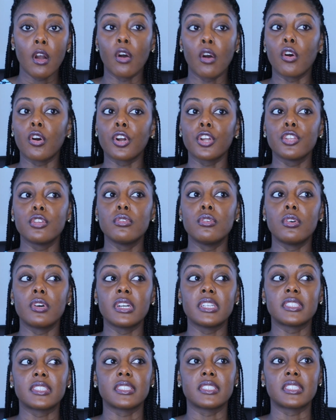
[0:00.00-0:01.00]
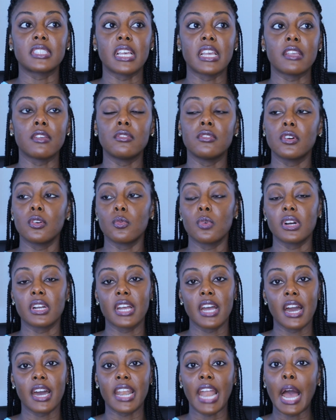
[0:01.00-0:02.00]
Or are you going to say, you know what,
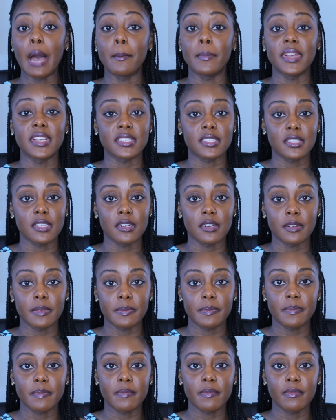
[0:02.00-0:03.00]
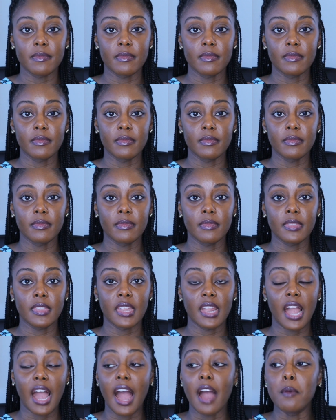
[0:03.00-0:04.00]
God, I messed up.
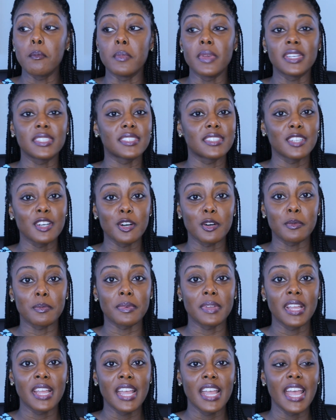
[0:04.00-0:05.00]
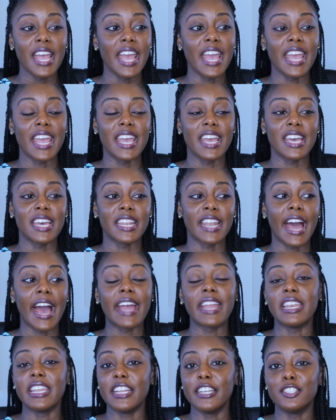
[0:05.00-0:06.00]
I messed up and
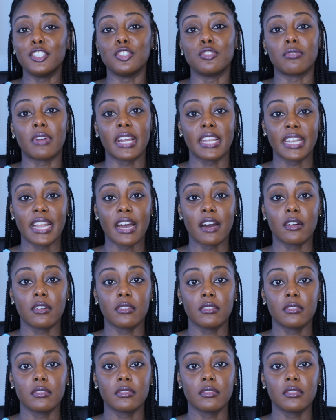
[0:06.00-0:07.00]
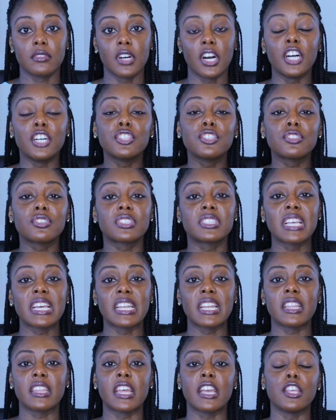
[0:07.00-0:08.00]
I need you right now.
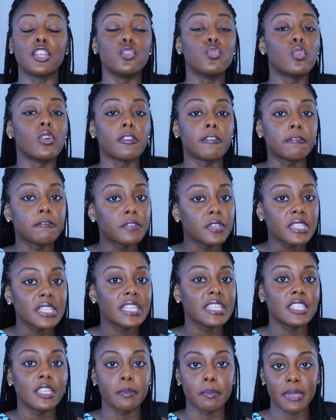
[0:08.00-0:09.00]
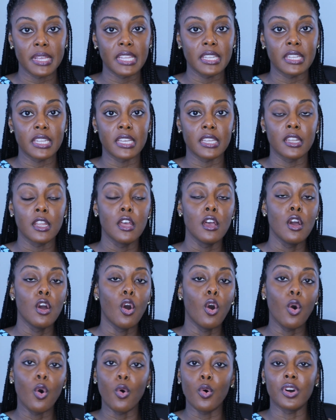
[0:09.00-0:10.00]
Understanding that you are fully dependent
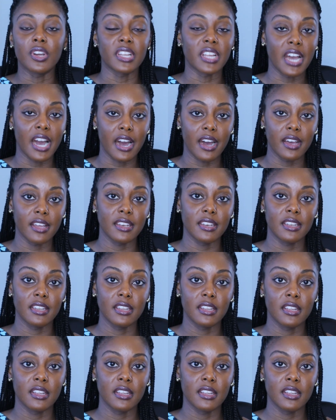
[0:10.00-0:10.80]
on God.